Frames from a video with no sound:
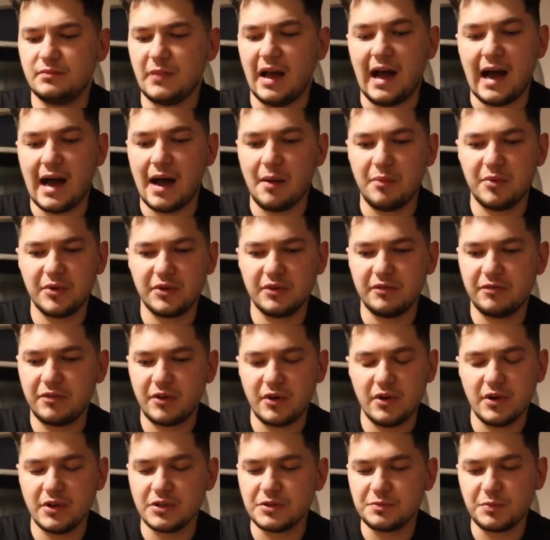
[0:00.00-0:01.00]
happen
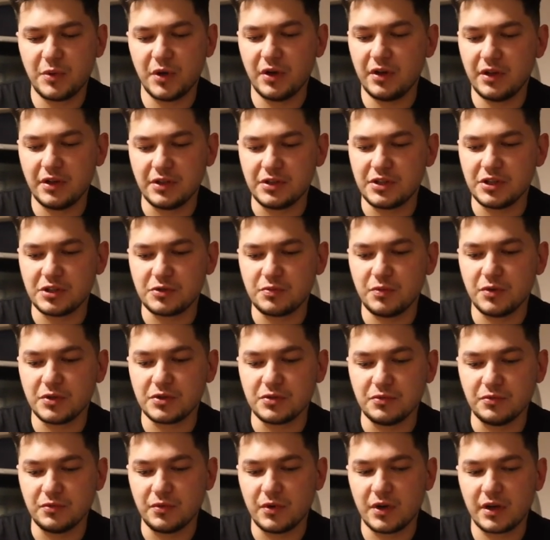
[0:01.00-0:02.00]
for us, but it just
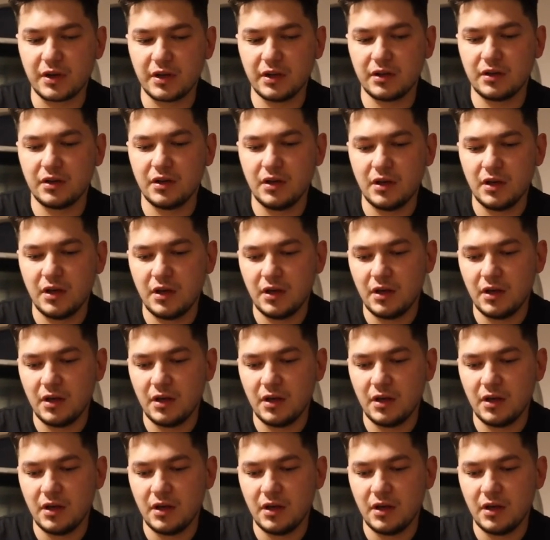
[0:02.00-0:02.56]
wasn't working.